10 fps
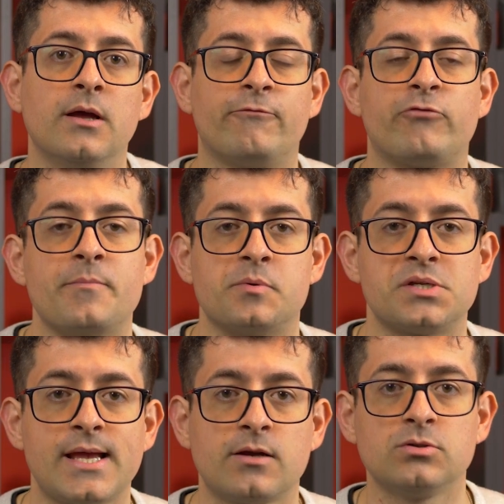frames per
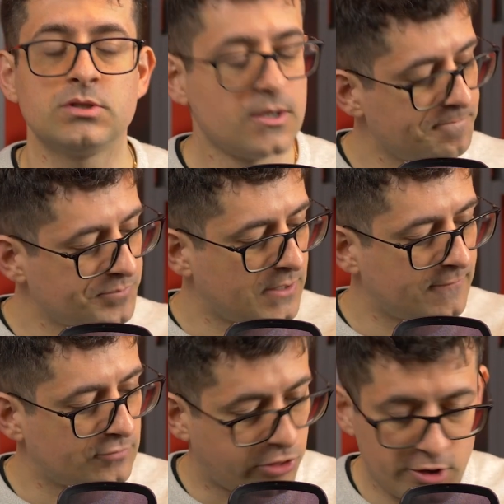second,
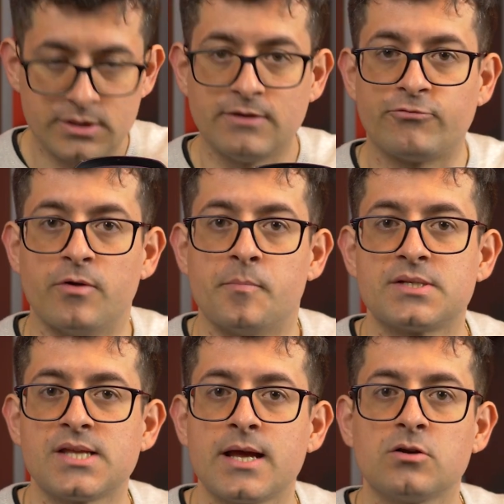30 frames per
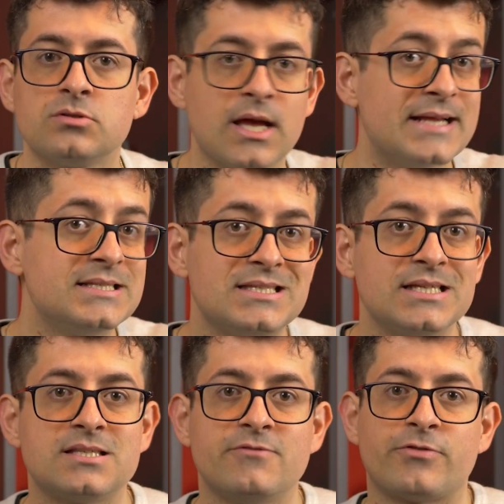second and
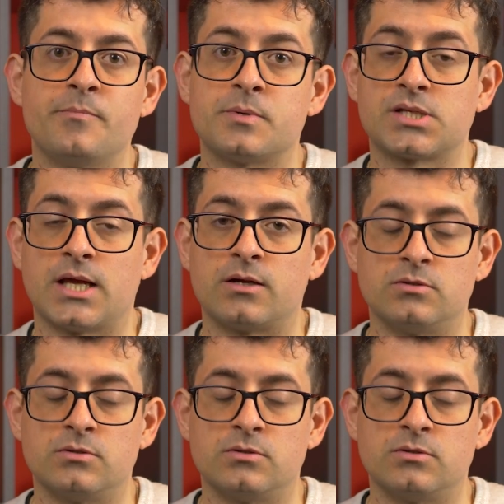60 frames per second.